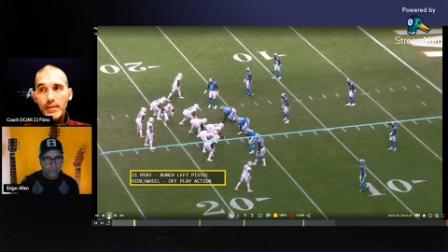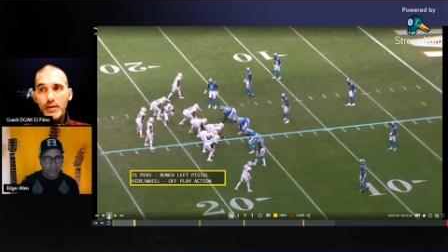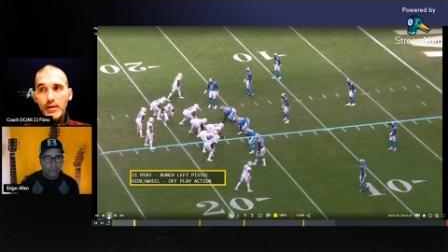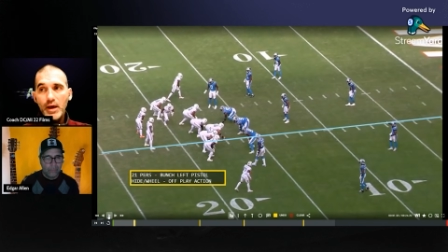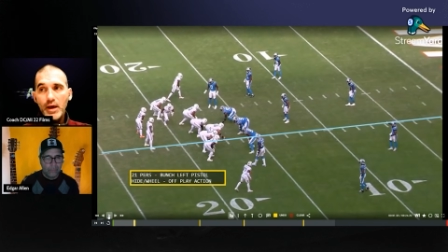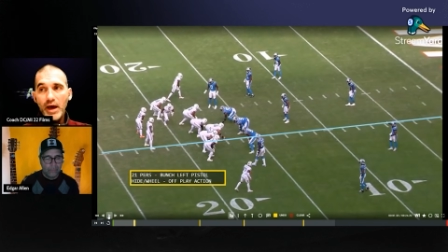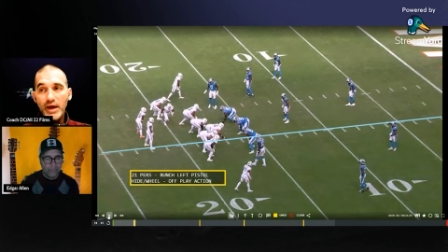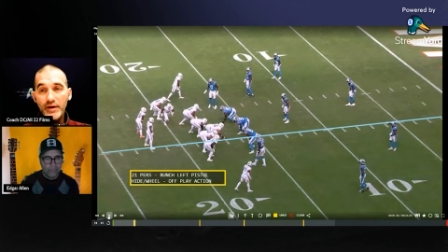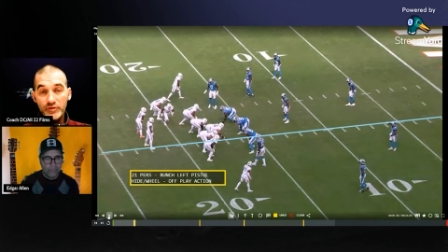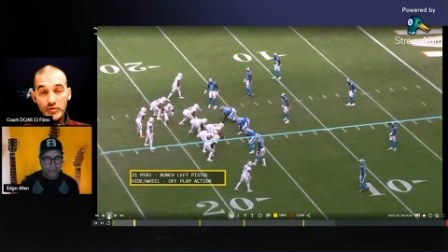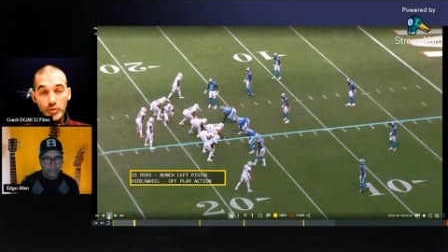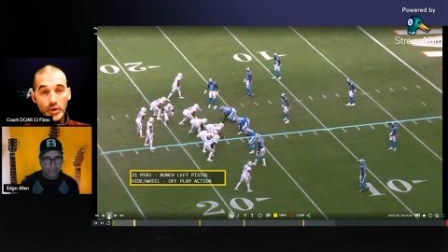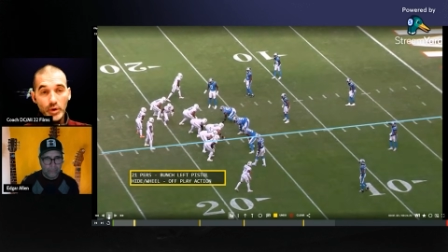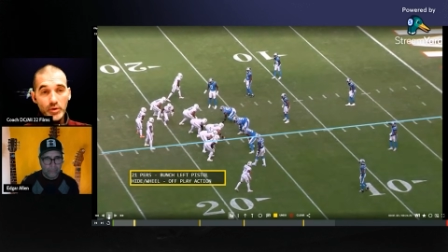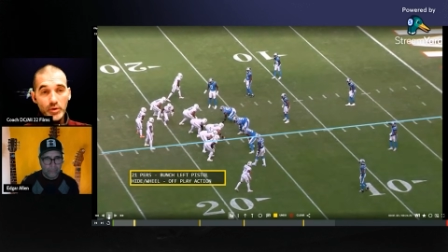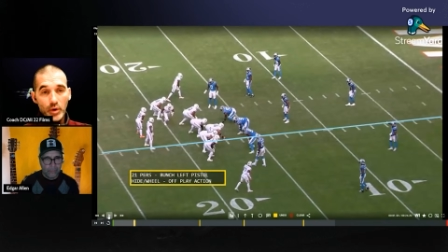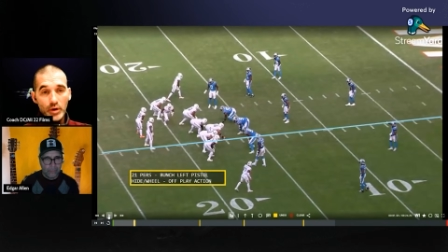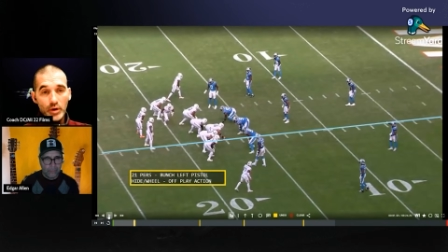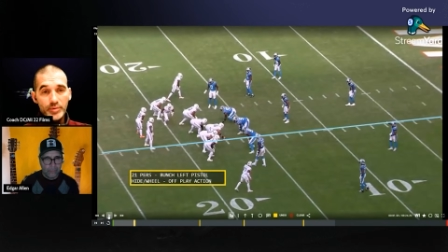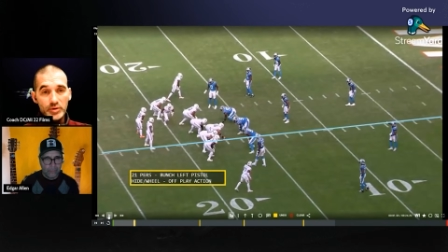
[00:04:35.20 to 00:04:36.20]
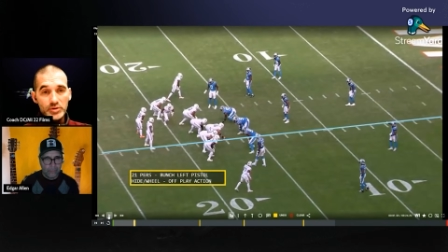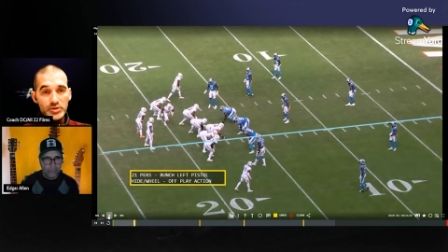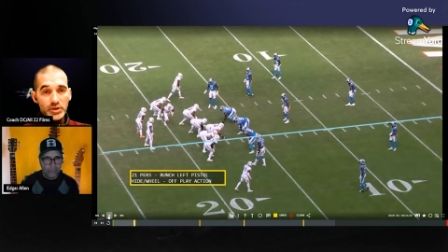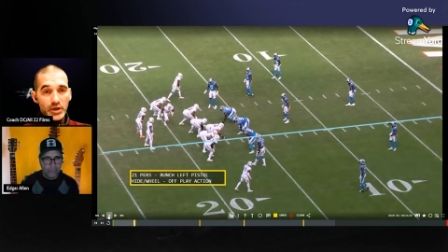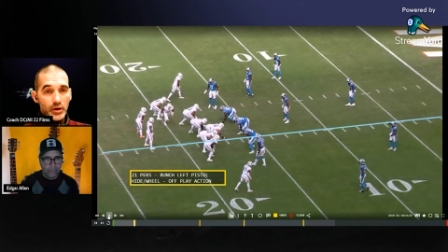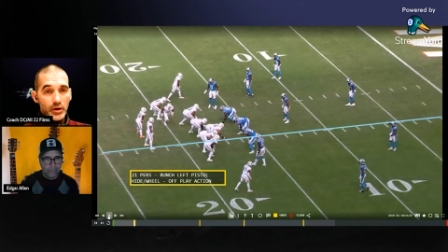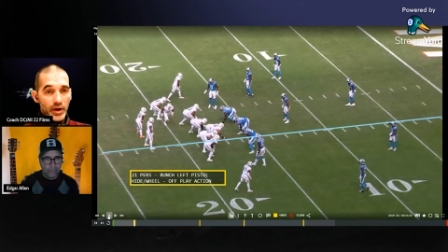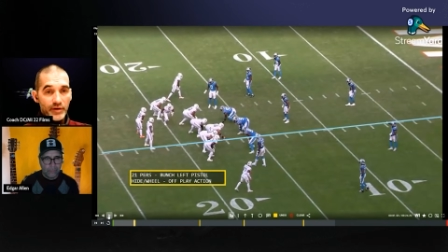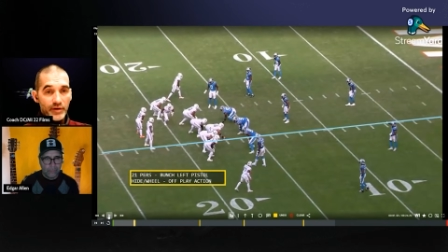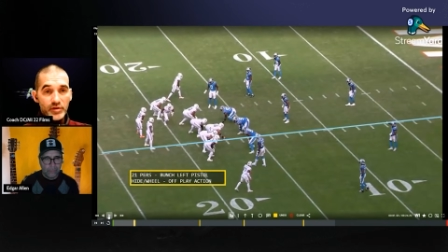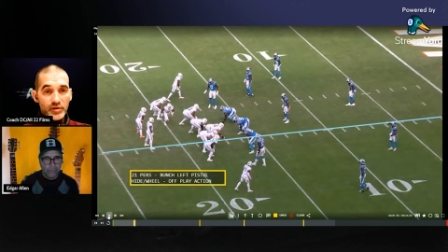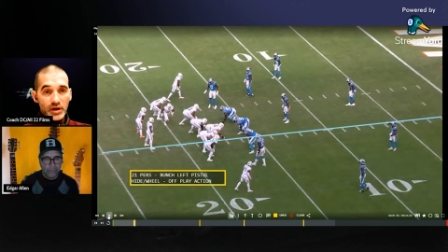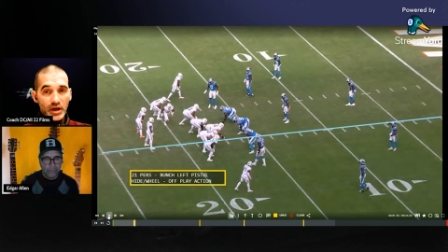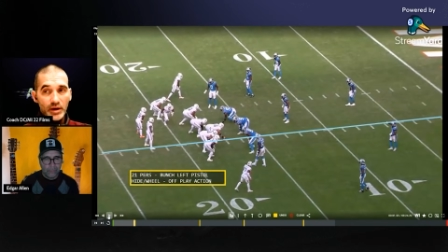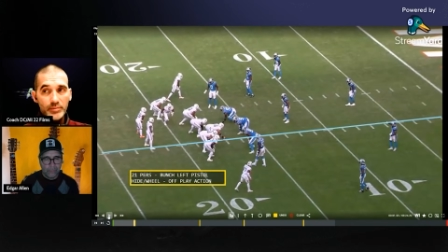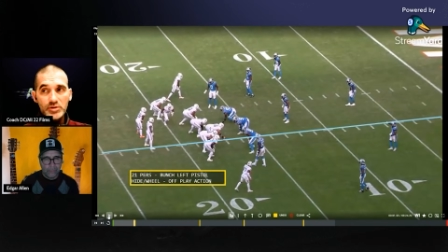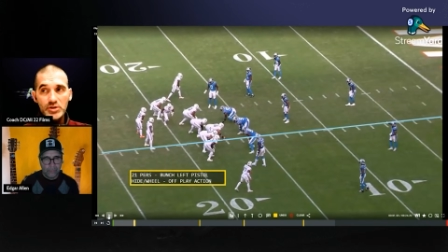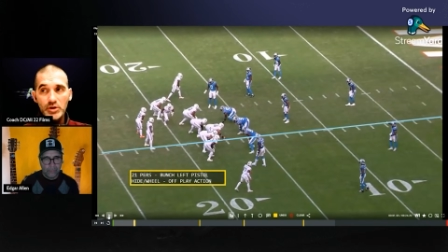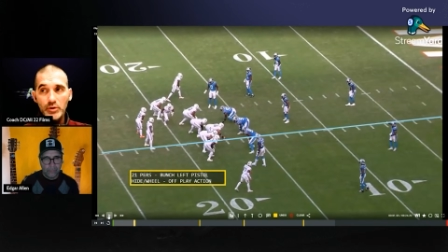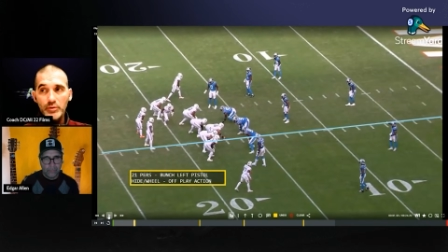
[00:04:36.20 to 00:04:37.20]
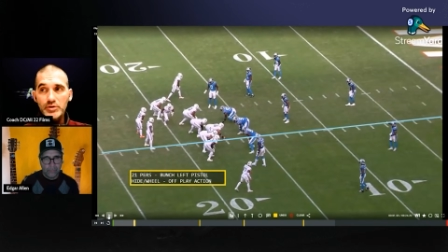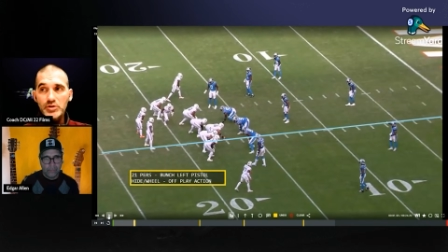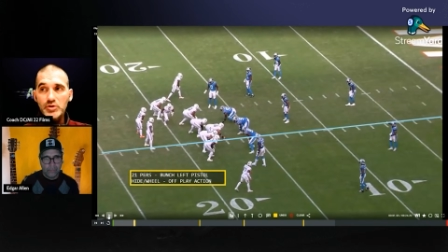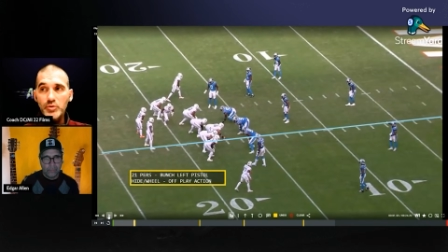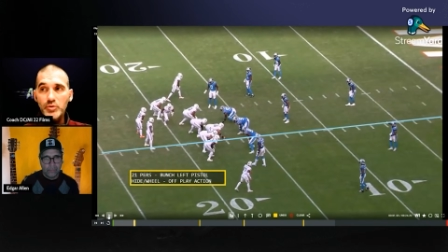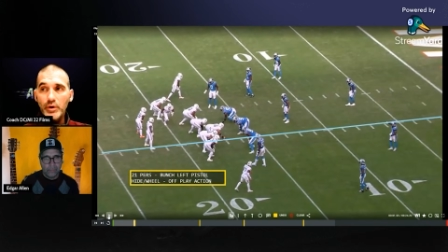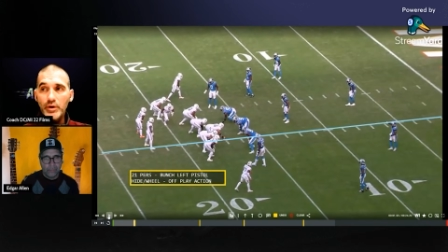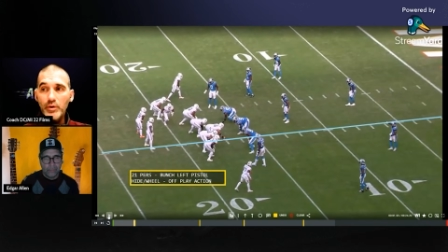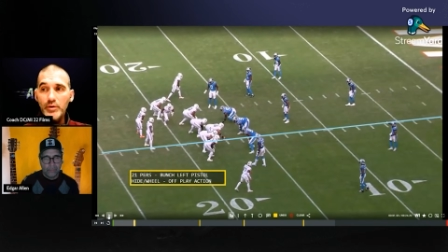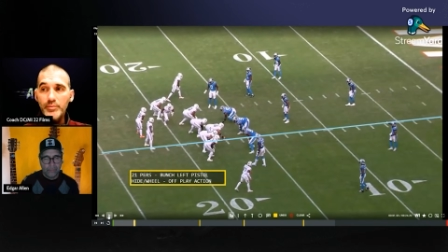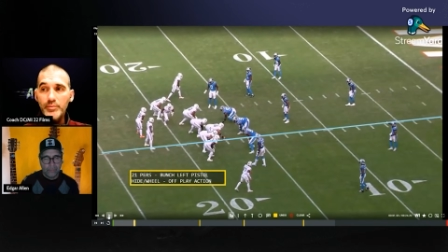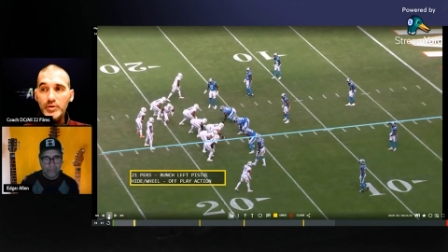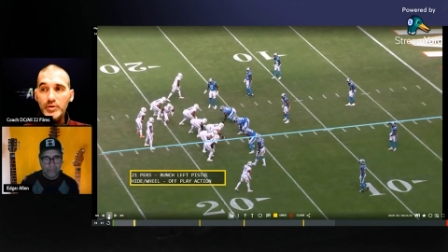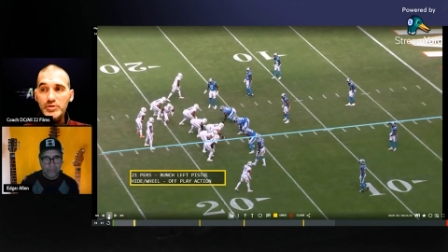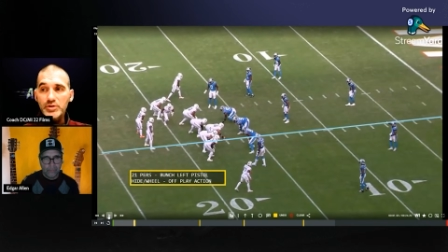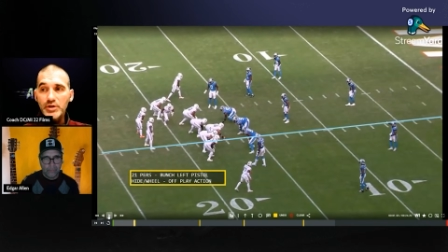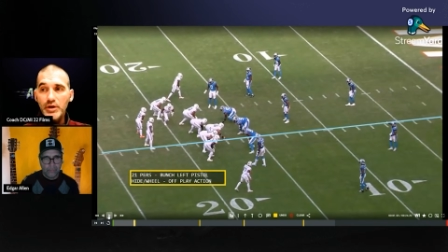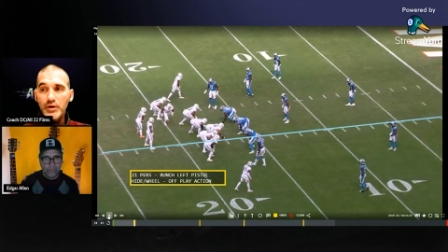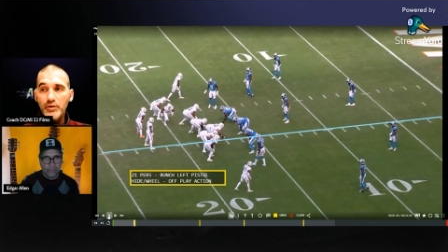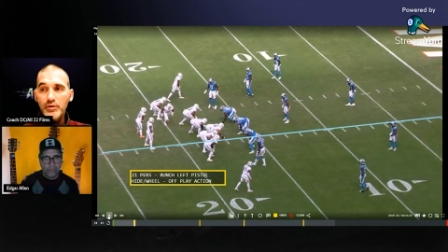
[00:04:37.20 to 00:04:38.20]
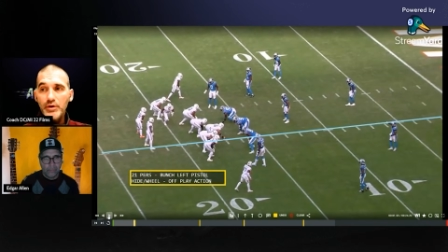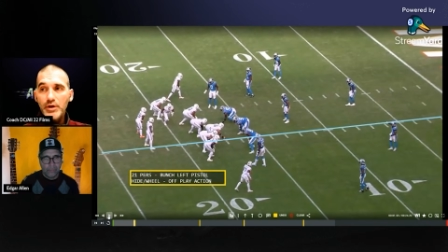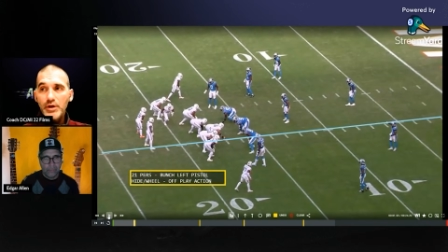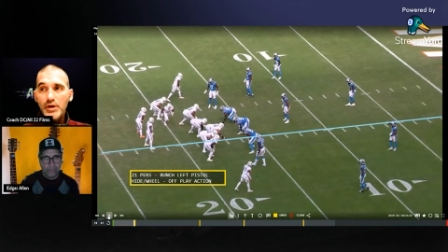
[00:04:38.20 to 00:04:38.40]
out of 21 personnel. Everything I'm showing is 21 personnel,